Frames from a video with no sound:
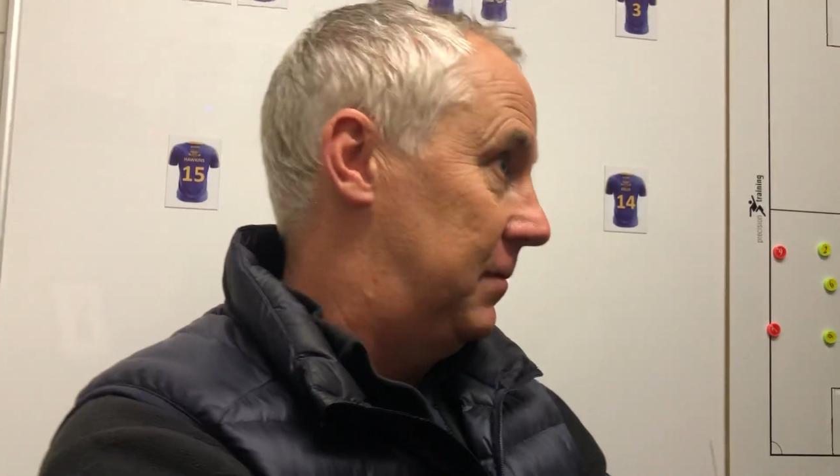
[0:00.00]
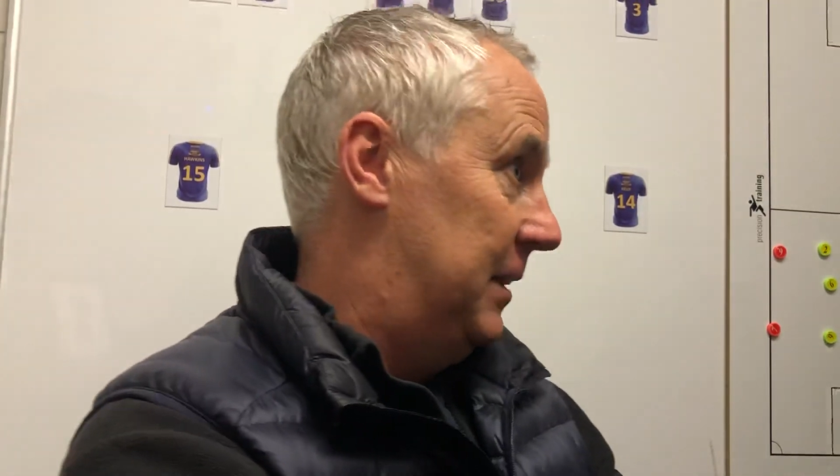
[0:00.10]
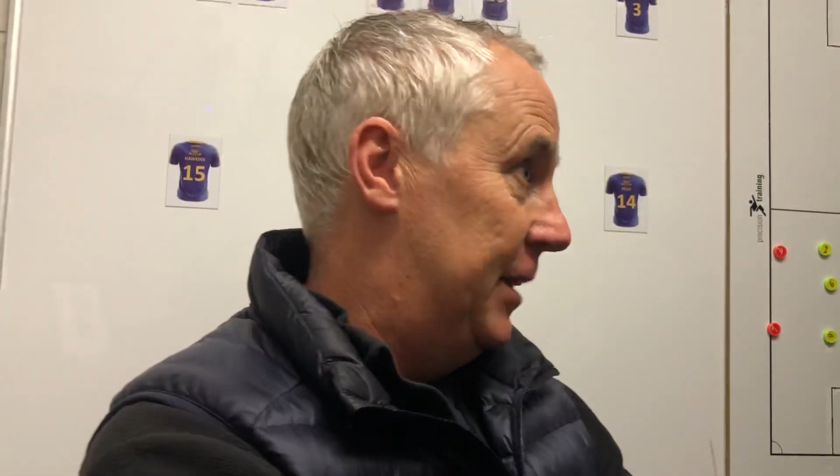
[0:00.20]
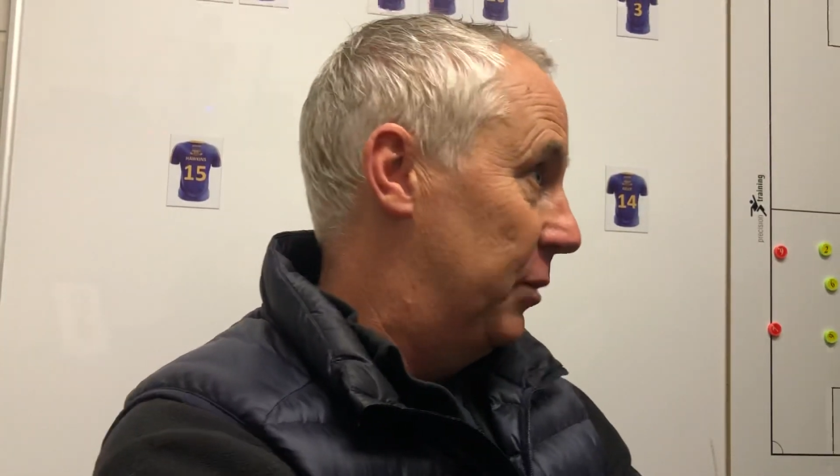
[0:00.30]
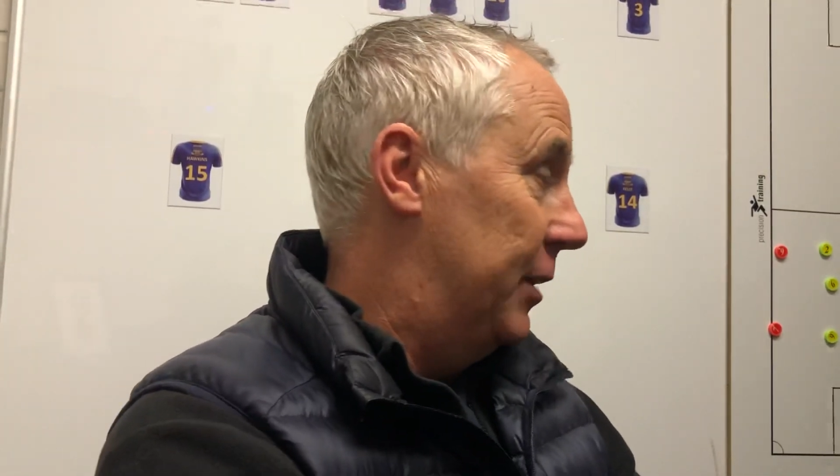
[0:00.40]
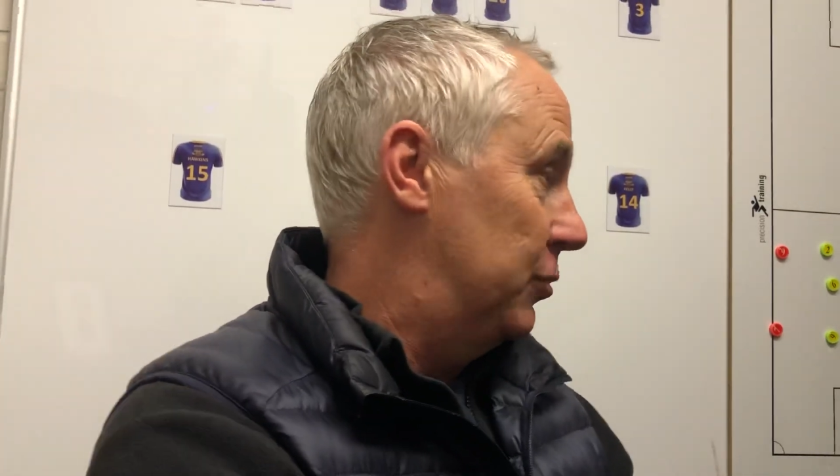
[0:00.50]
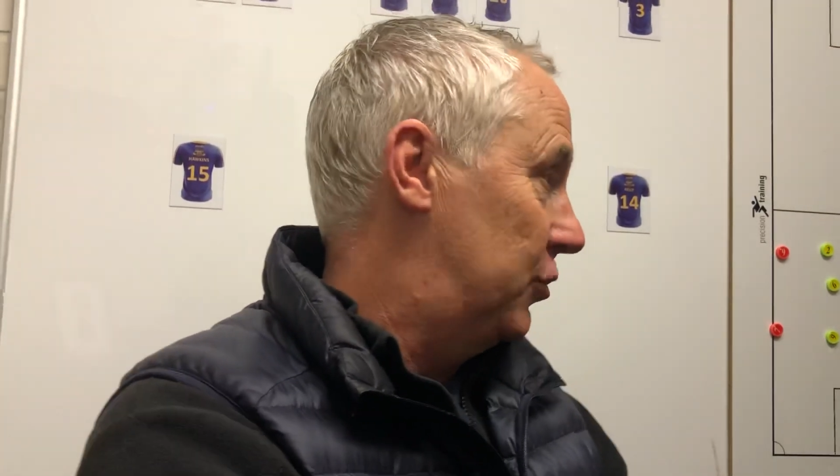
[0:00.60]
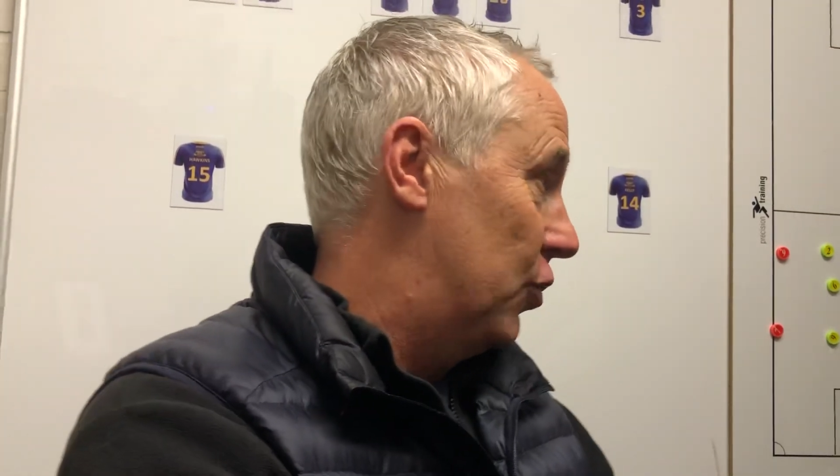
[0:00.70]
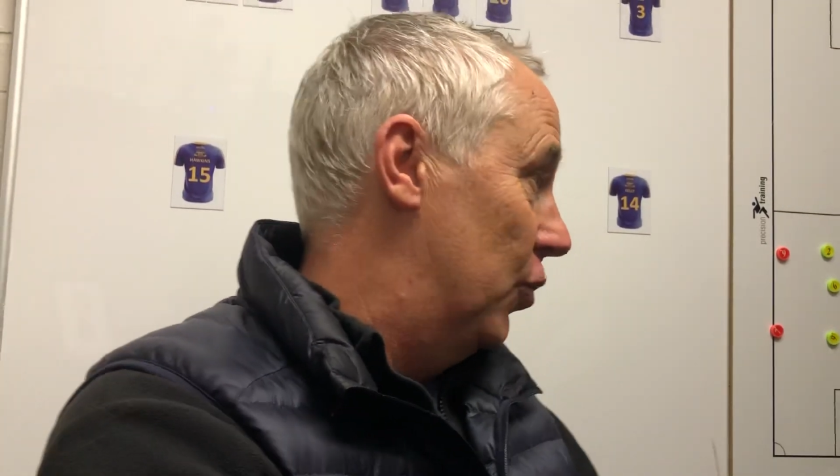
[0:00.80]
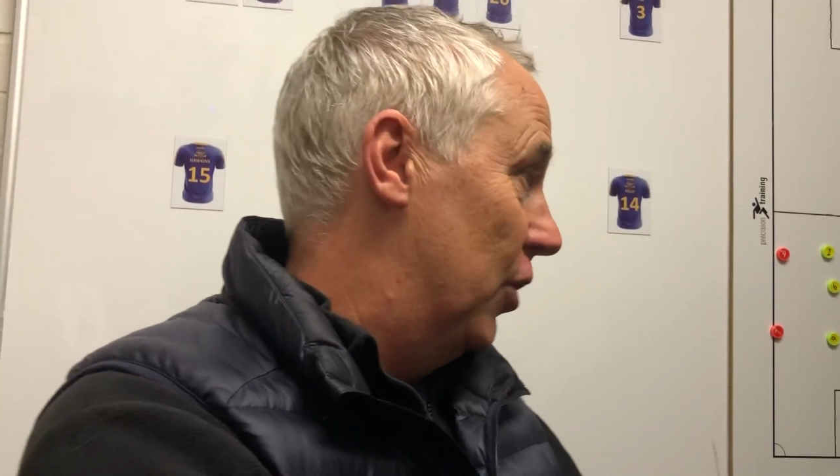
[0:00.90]
0-0
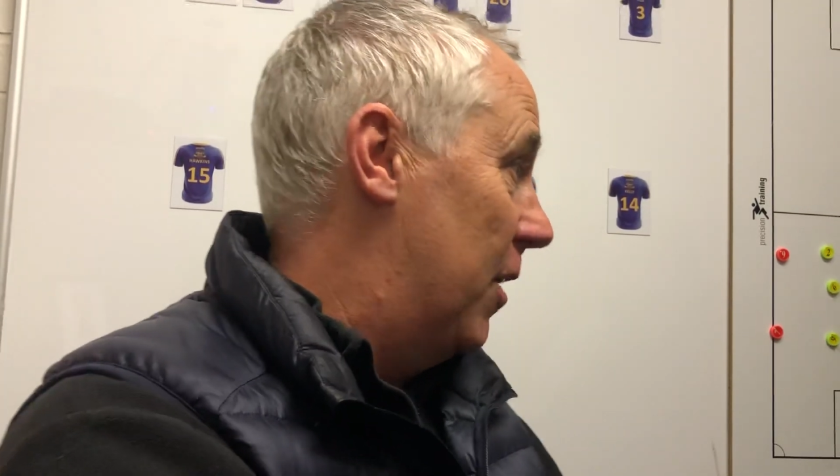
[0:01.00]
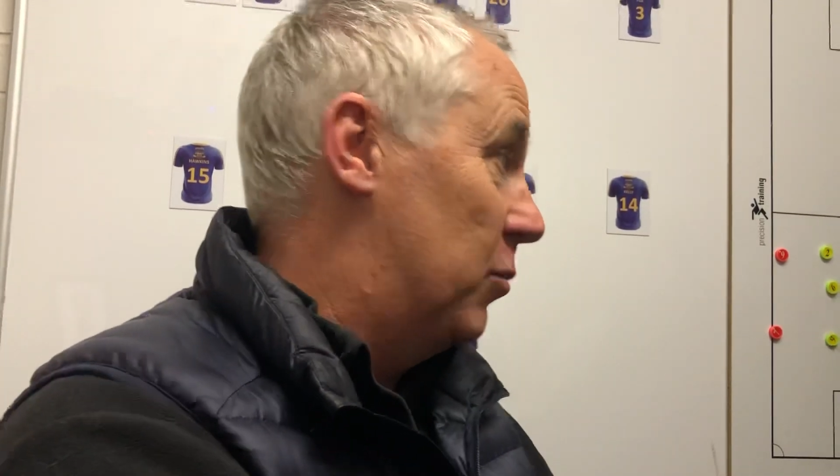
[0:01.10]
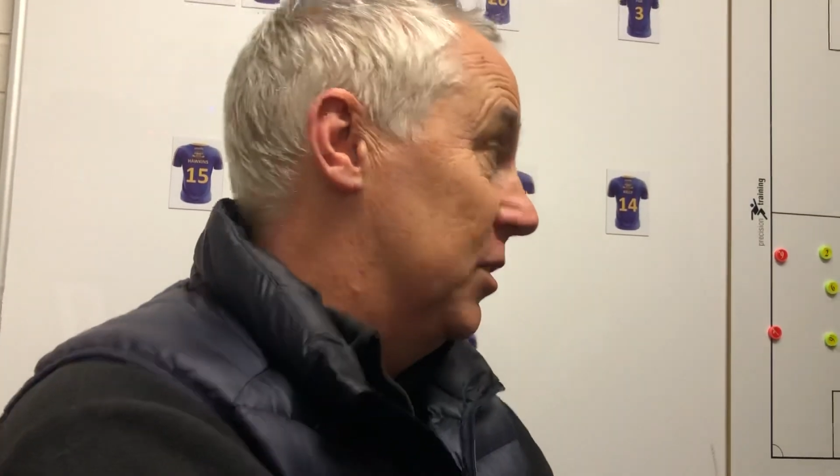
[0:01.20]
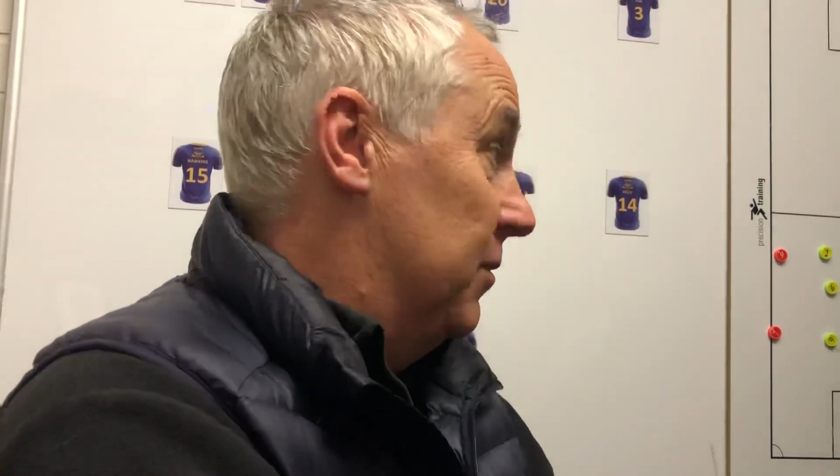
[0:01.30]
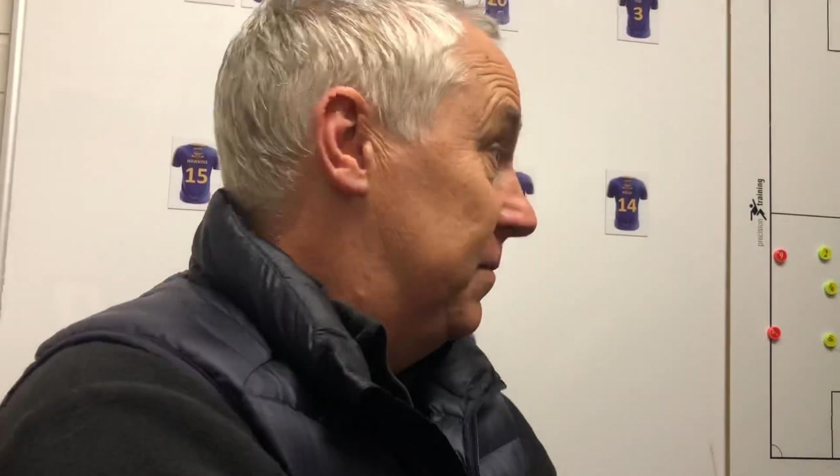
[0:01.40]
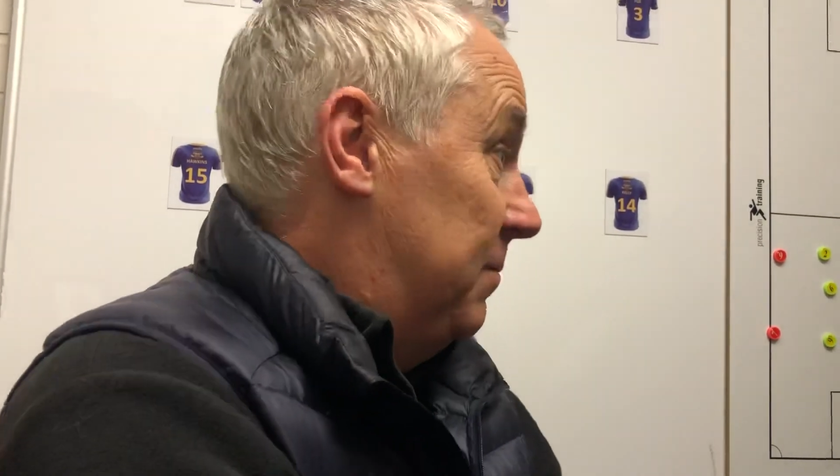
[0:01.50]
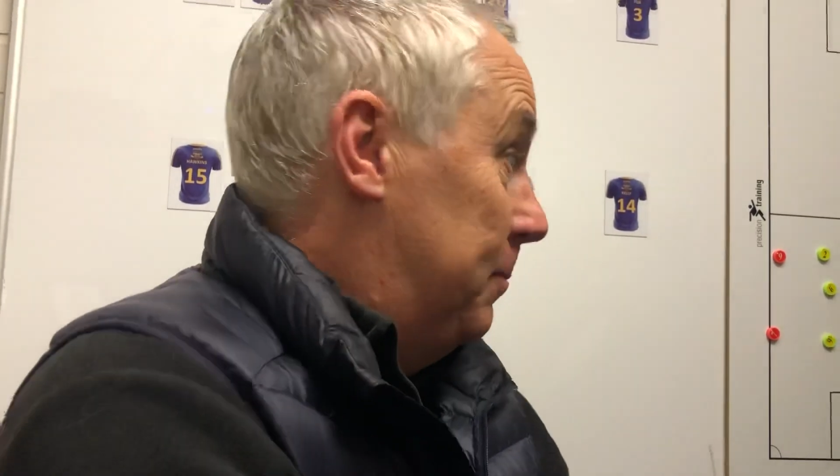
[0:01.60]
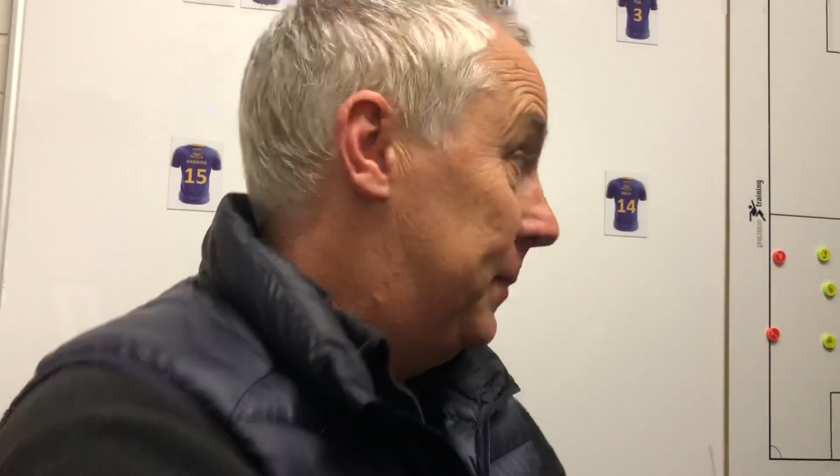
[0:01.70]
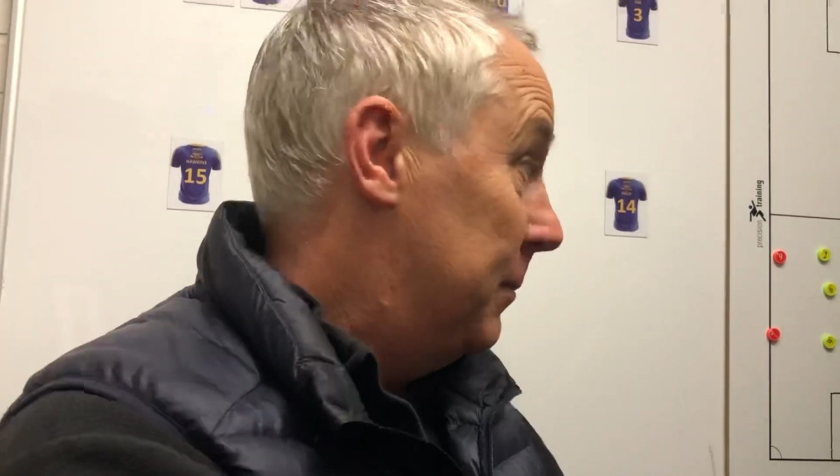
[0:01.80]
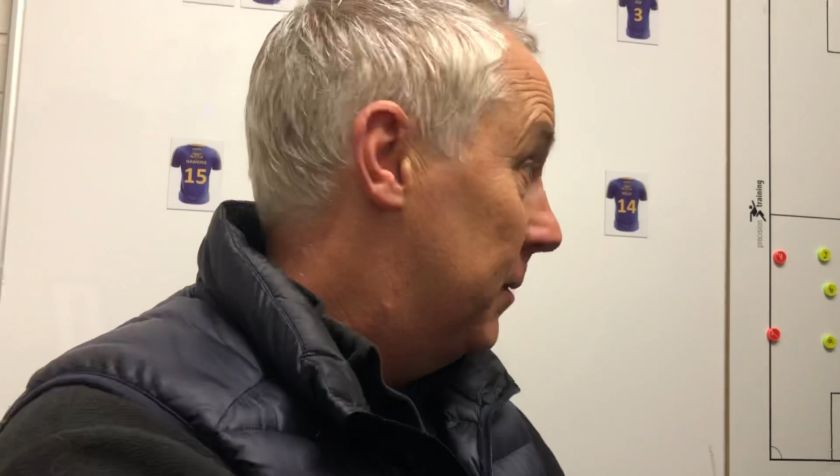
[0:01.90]
scoreline wouldn't have
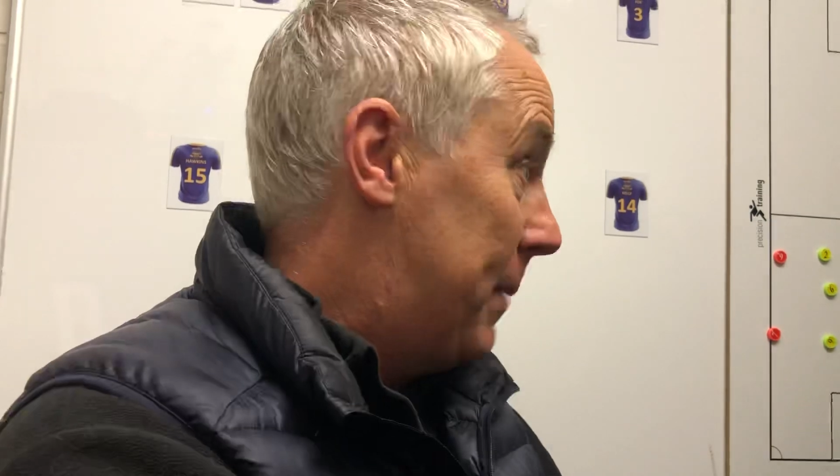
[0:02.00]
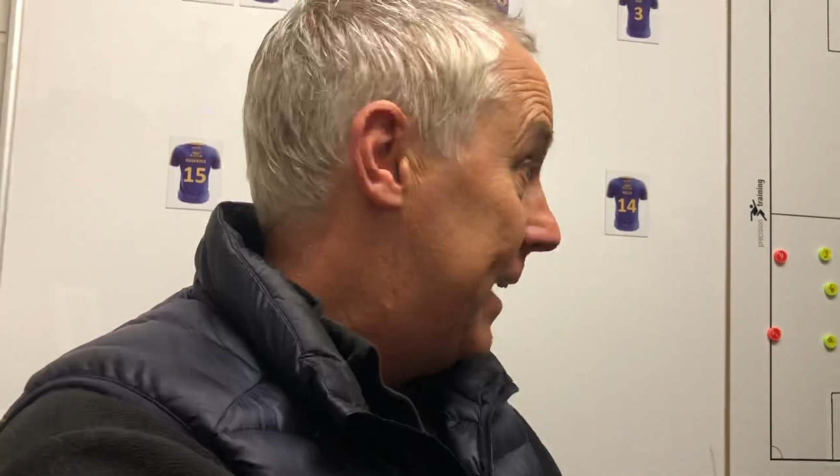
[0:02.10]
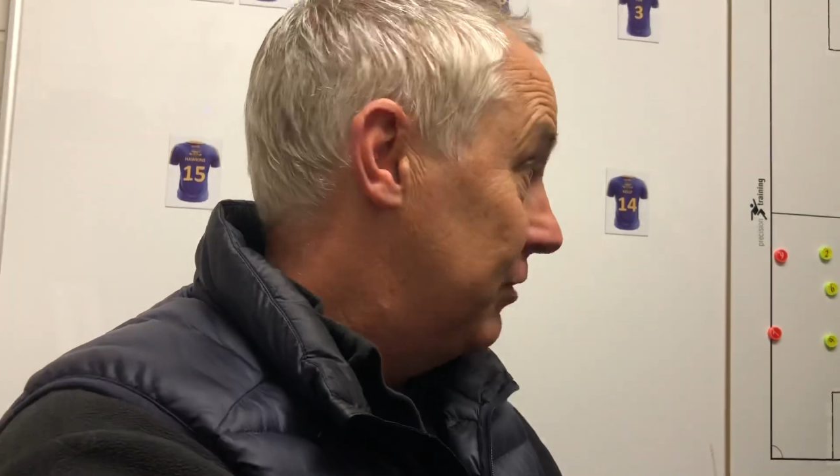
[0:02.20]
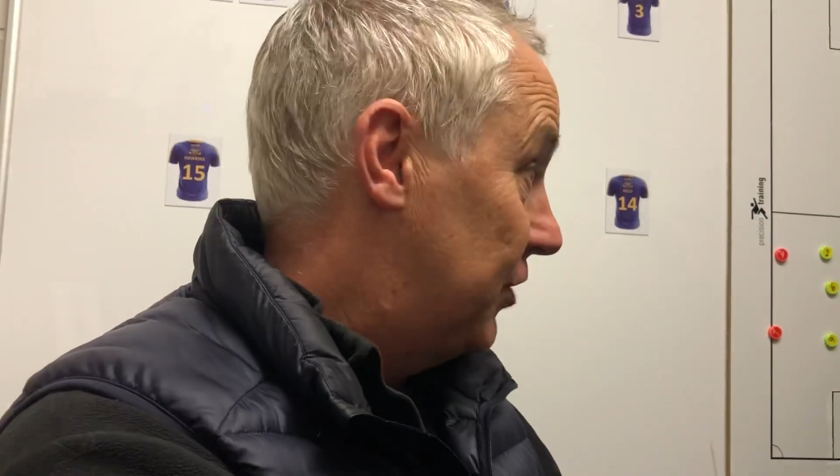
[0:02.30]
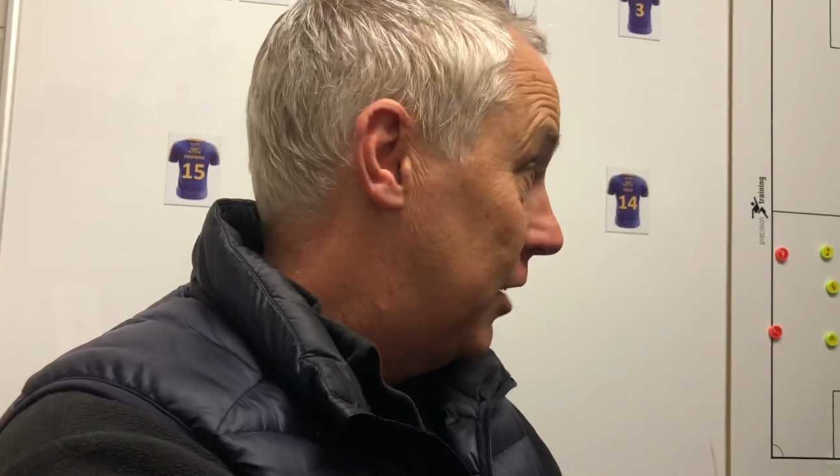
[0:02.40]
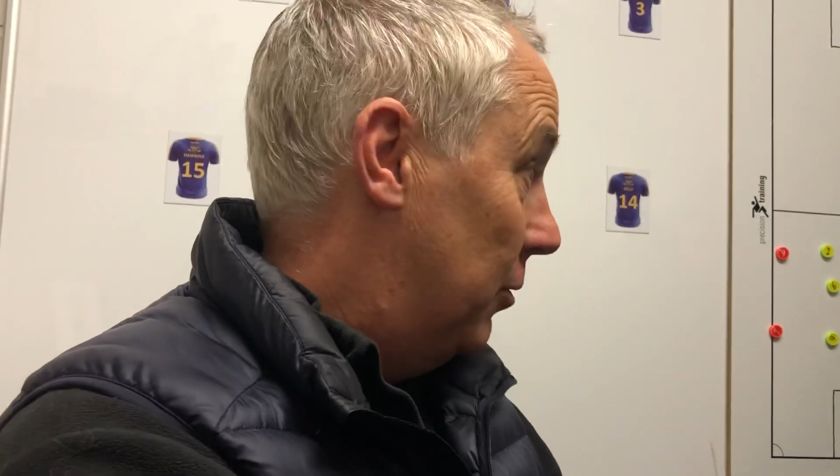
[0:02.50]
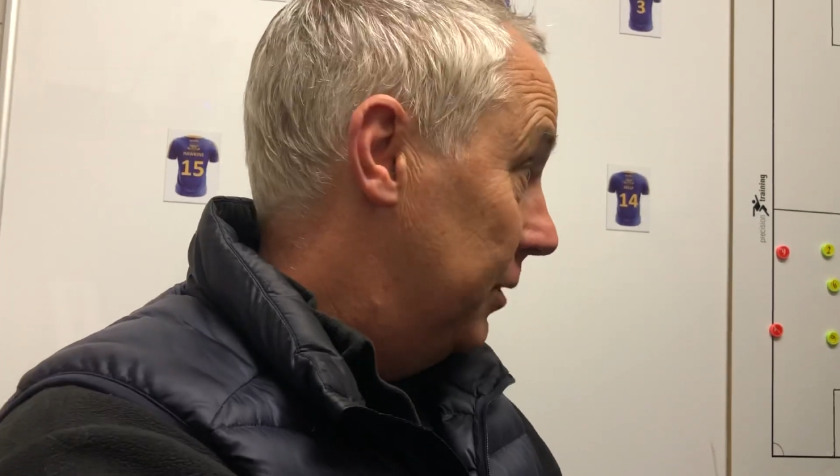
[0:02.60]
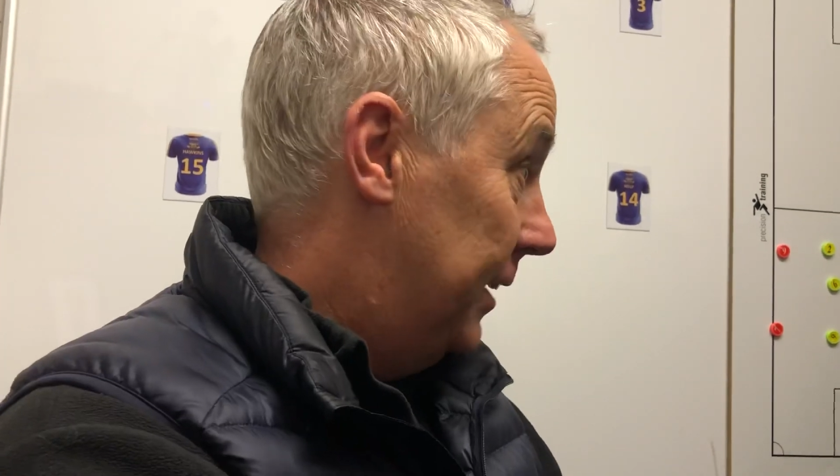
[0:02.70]
been a bad result,